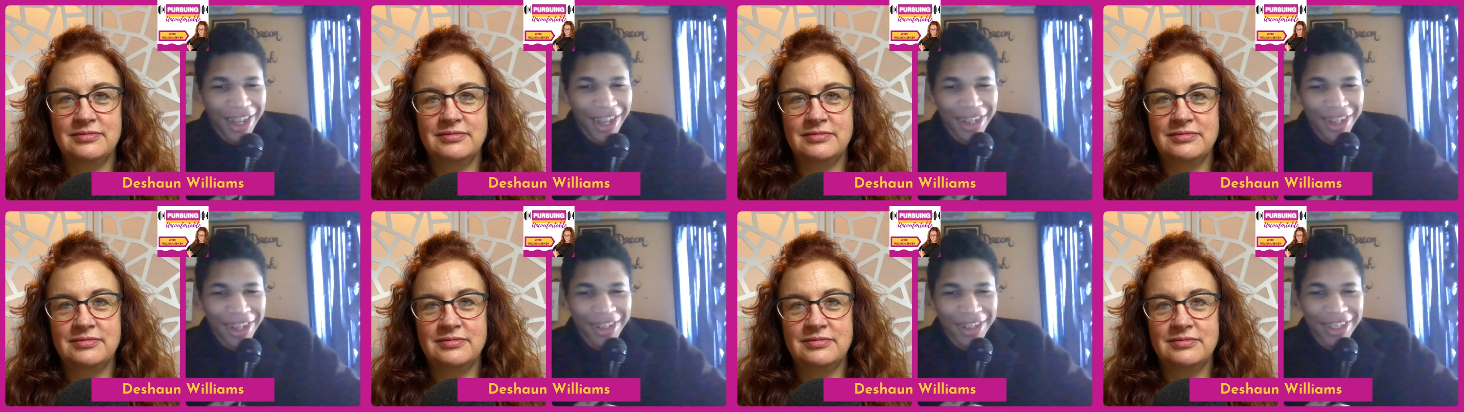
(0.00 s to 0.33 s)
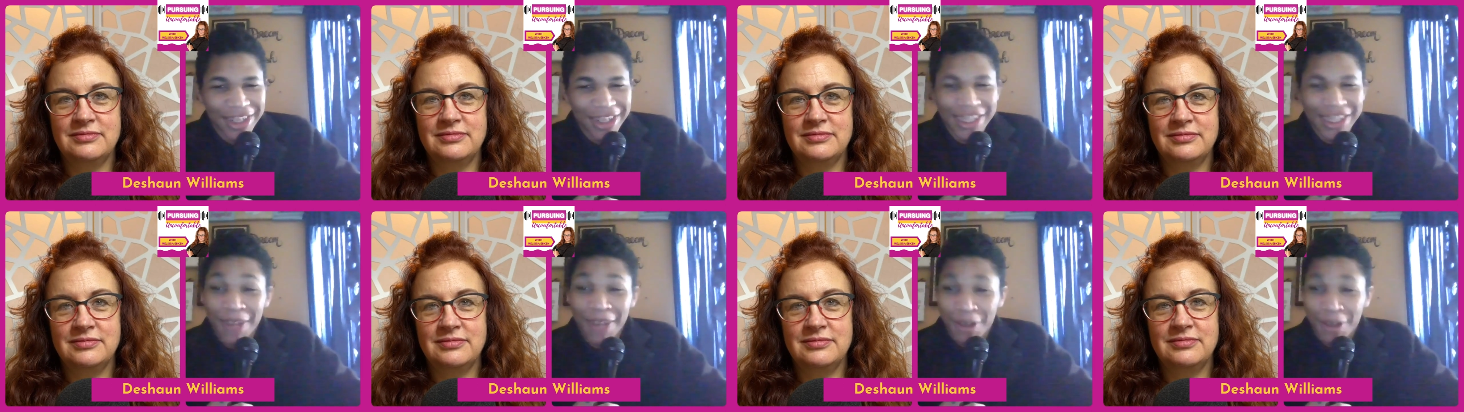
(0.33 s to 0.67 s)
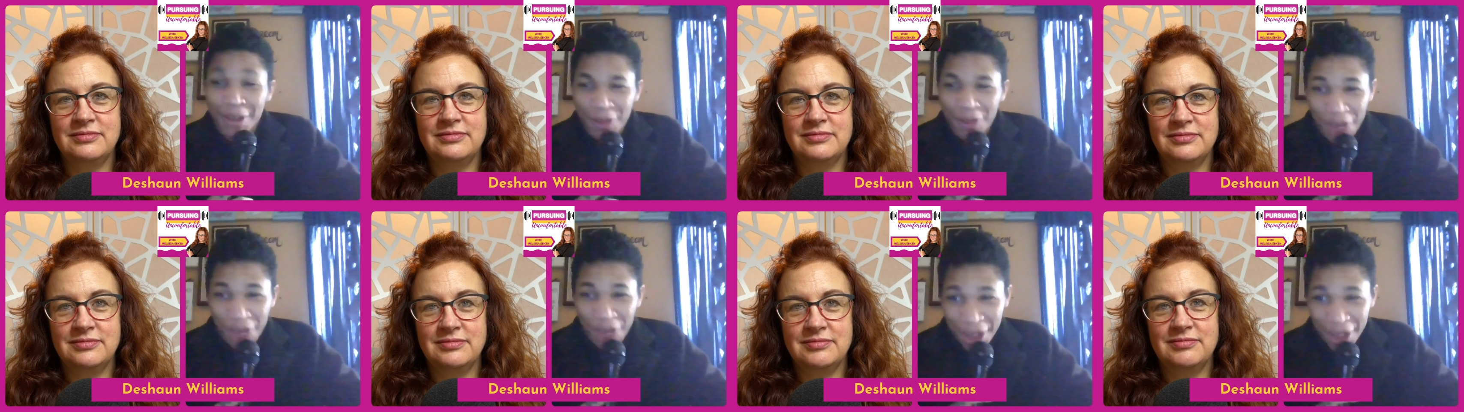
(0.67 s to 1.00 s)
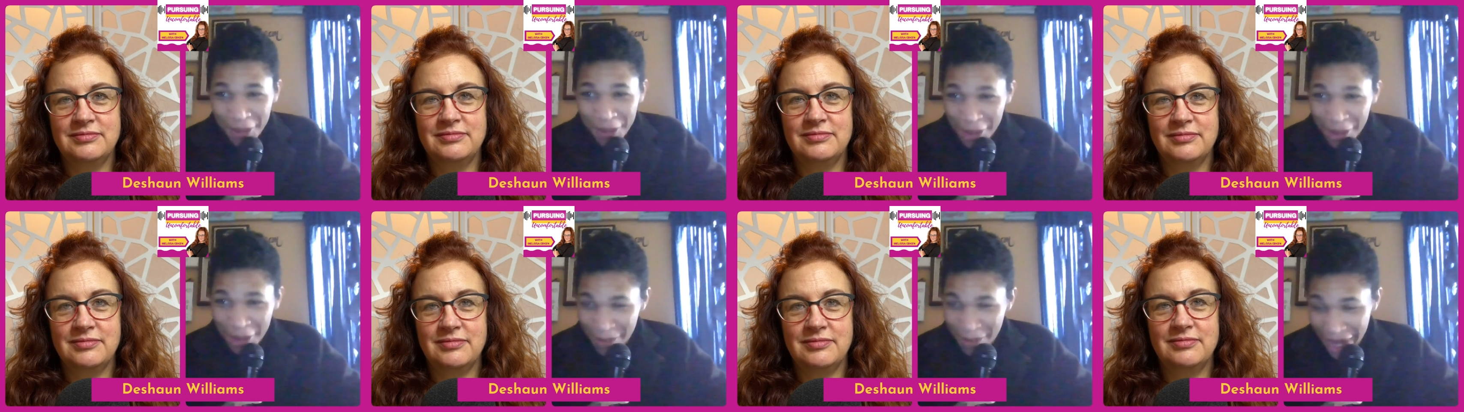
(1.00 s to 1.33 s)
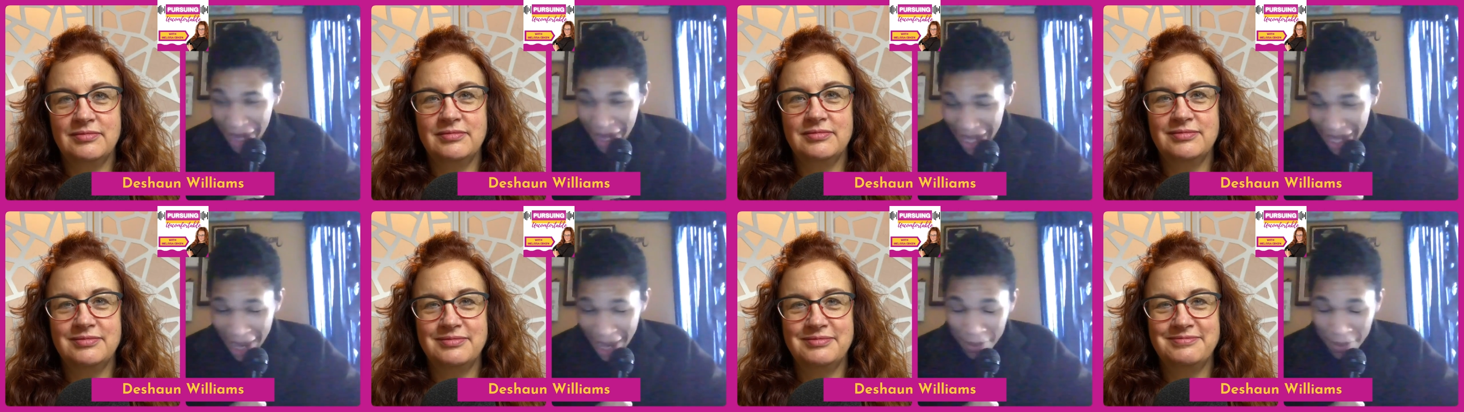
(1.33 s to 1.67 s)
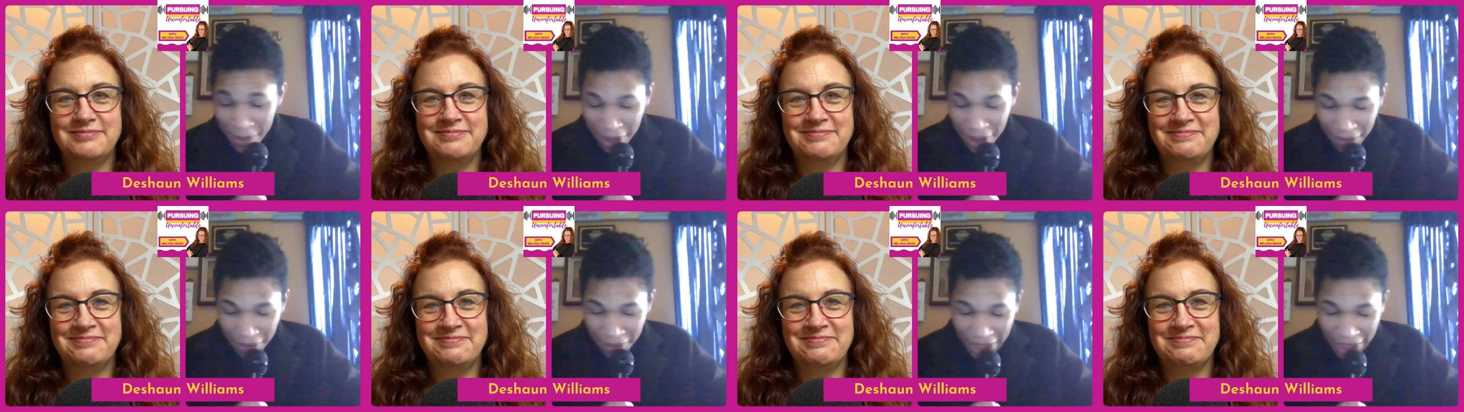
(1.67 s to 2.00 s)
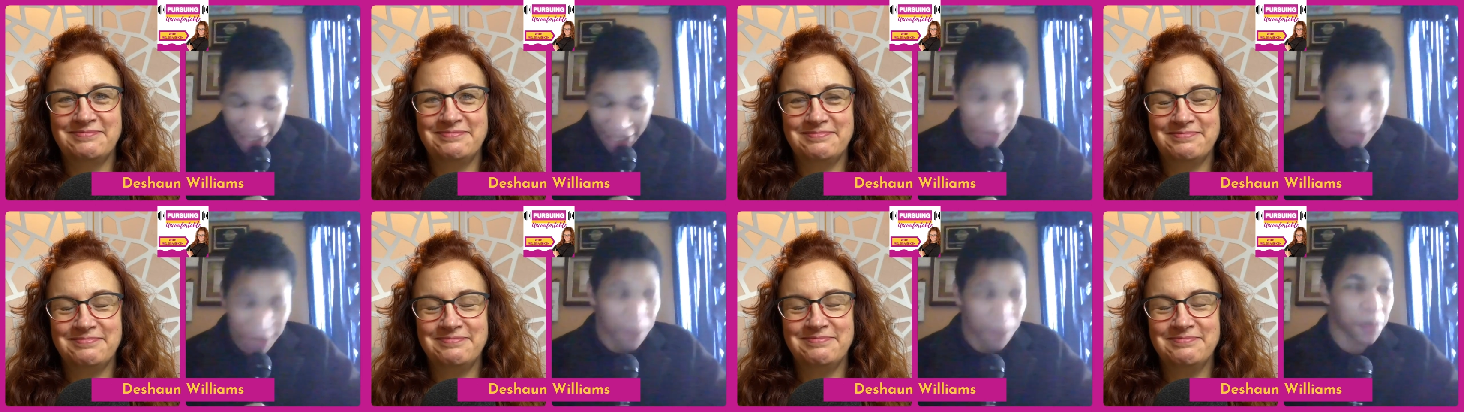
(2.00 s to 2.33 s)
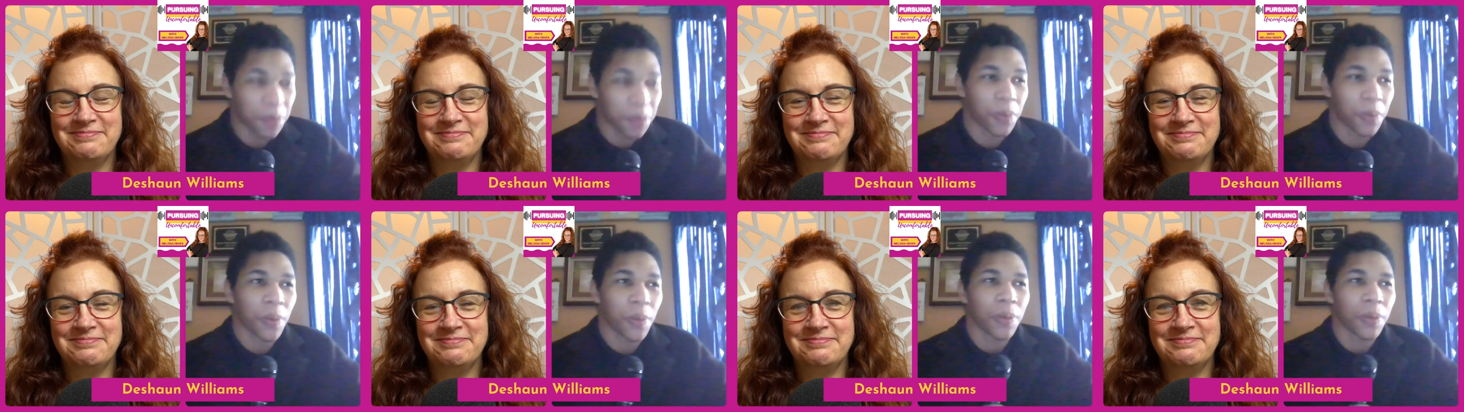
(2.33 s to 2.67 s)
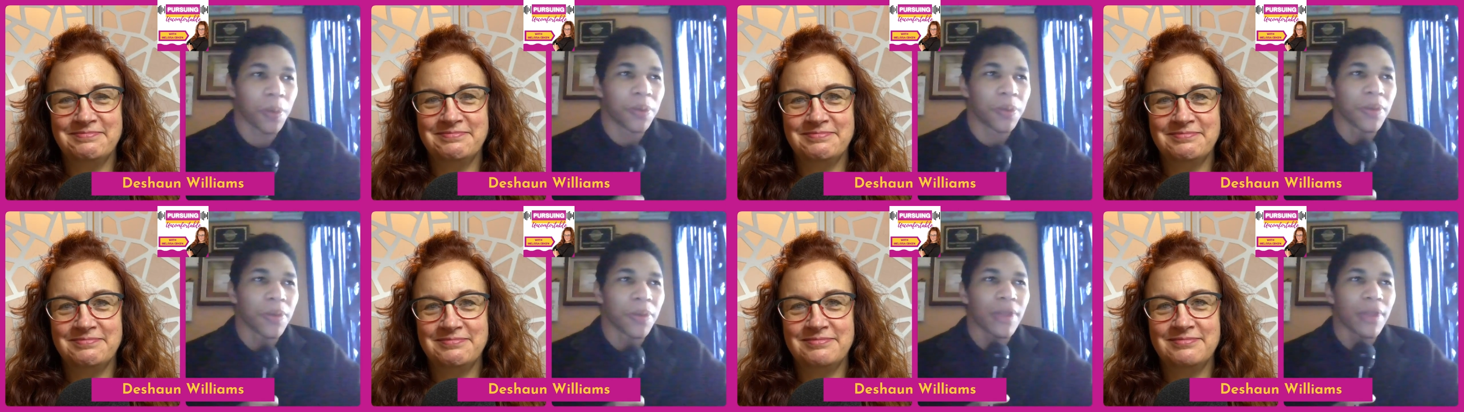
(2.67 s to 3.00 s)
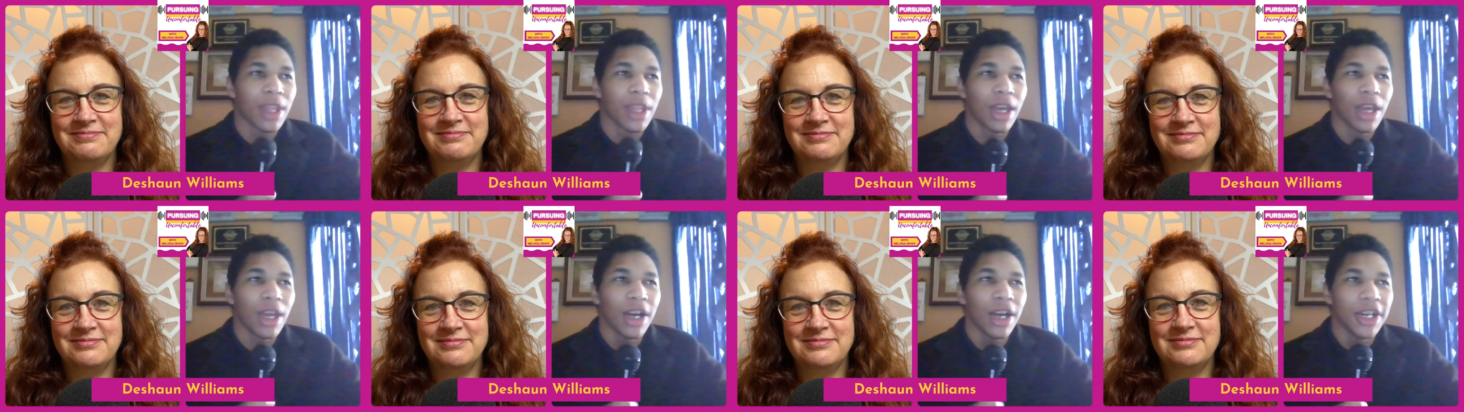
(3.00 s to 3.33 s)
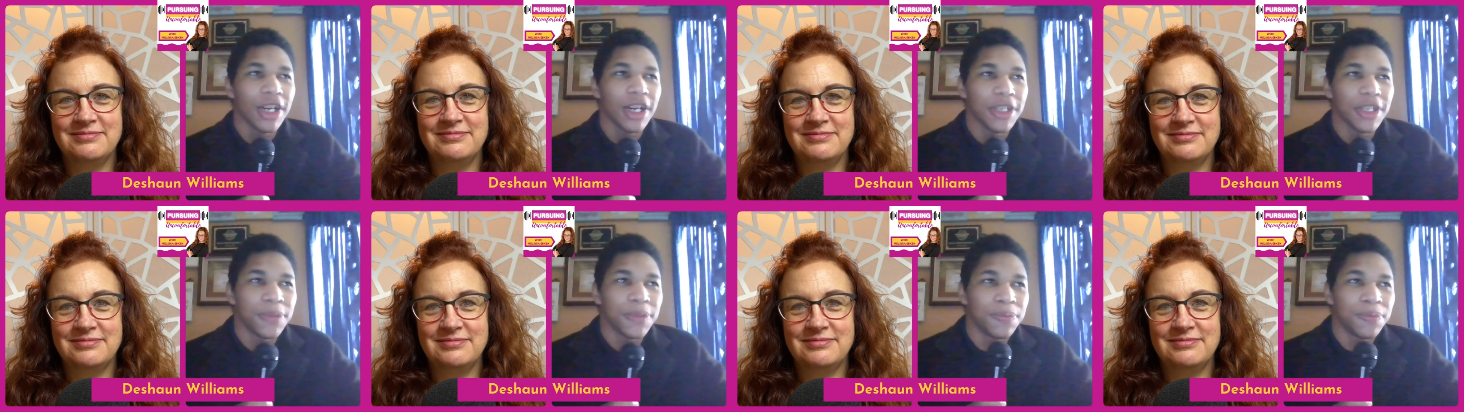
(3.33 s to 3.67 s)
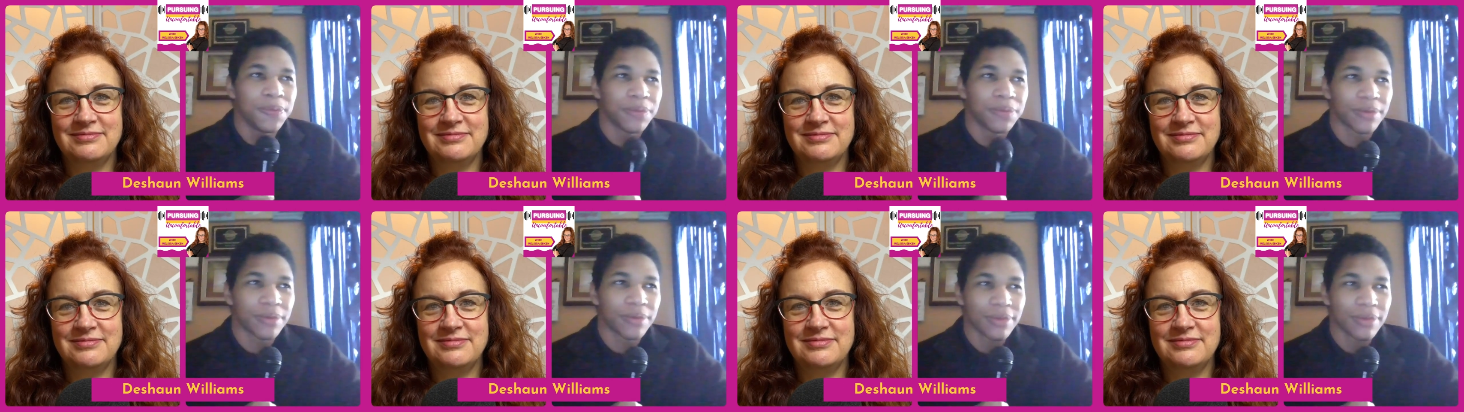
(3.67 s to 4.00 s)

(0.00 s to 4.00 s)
Speaker 1: because uh, I was afraid of what might happen if I did. Uh,